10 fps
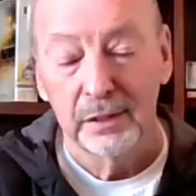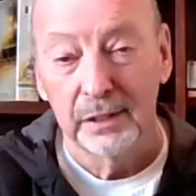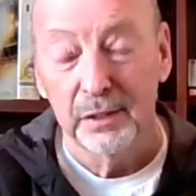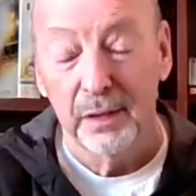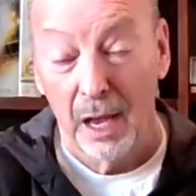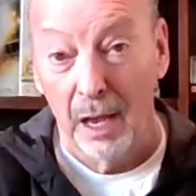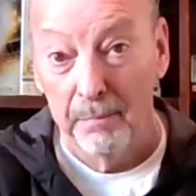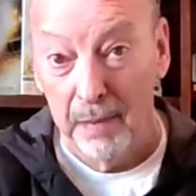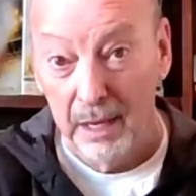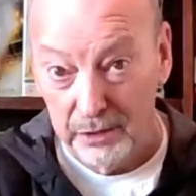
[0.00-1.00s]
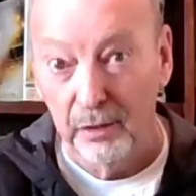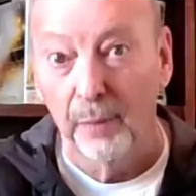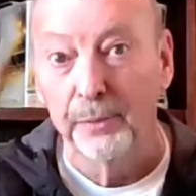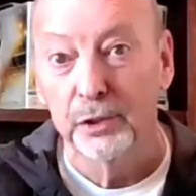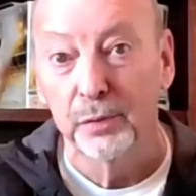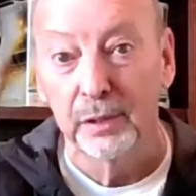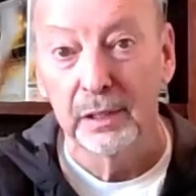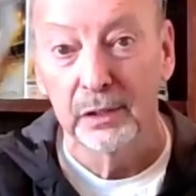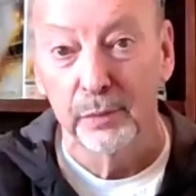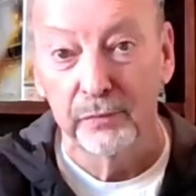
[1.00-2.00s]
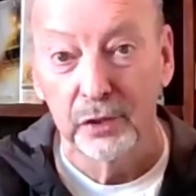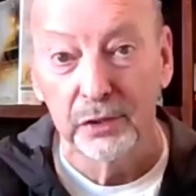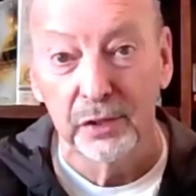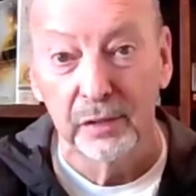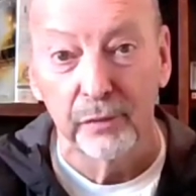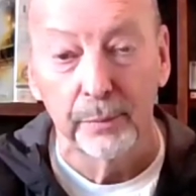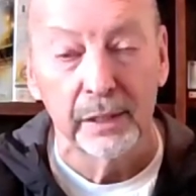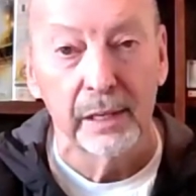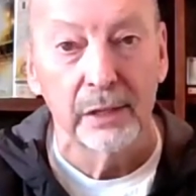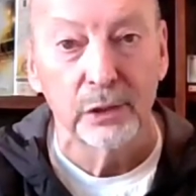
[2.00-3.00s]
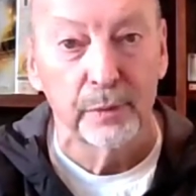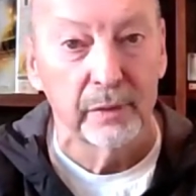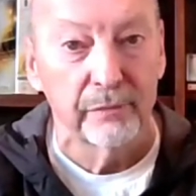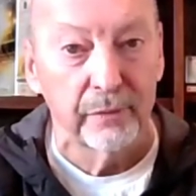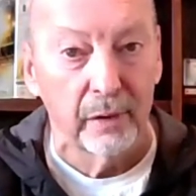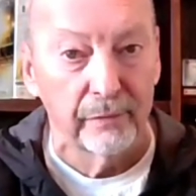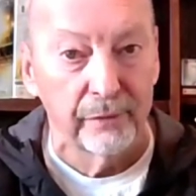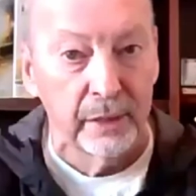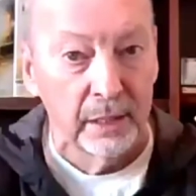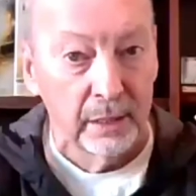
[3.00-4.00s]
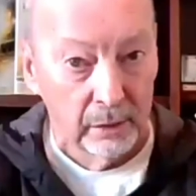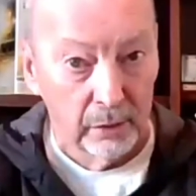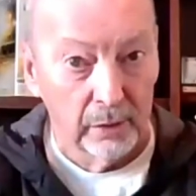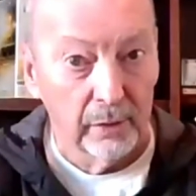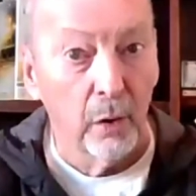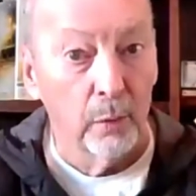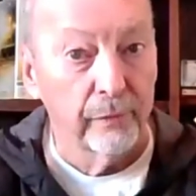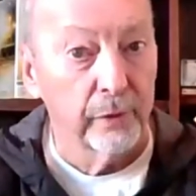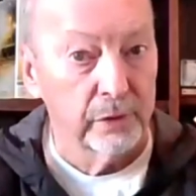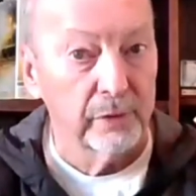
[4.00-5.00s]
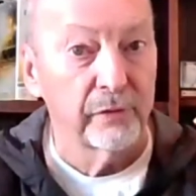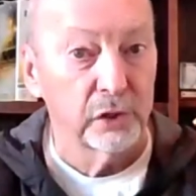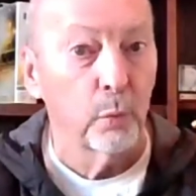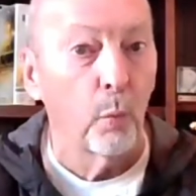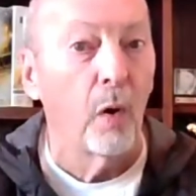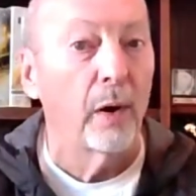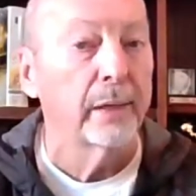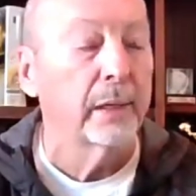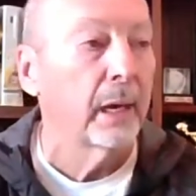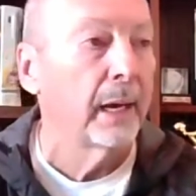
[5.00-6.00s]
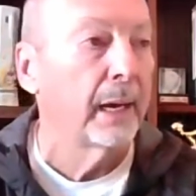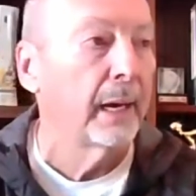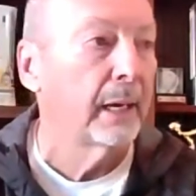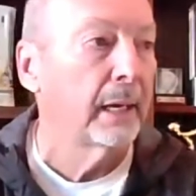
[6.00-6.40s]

has this amazing opportunity, as we've just seen from their announcement of going to go for a Division One